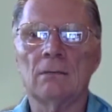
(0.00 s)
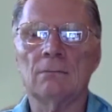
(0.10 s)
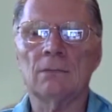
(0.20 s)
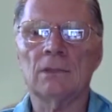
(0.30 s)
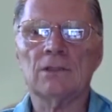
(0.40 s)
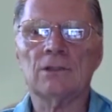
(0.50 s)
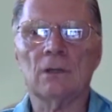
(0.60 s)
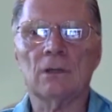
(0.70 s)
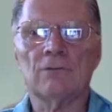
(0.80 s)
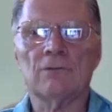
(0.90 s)
Let's
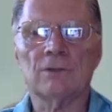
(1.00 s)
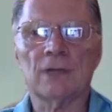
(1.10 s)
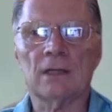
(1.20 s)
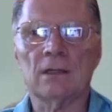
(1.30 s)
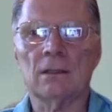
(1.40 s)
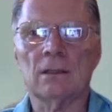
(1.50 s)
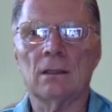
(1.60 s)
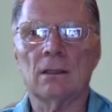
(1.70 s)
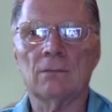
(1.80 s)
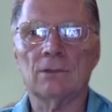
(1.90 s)
talk for a second,
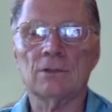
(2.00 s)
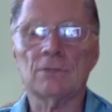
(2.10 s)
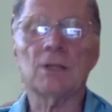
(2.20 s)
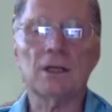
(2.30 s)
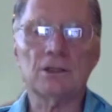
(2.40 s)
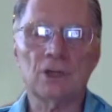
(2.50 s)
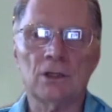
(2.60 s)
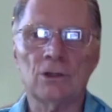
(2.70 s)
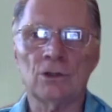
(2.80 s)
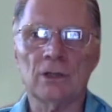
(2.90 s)
the supply chain
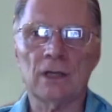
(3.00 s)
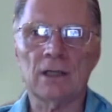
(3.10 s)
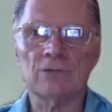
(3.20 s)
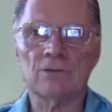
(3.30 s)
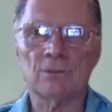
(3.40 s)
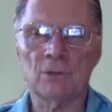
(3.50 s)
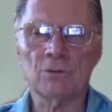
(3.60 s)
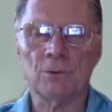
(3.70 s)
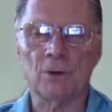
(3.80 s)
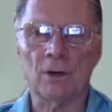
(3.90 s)
in your case. For the
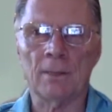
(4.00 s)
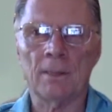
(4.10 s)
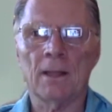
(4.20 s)
most part,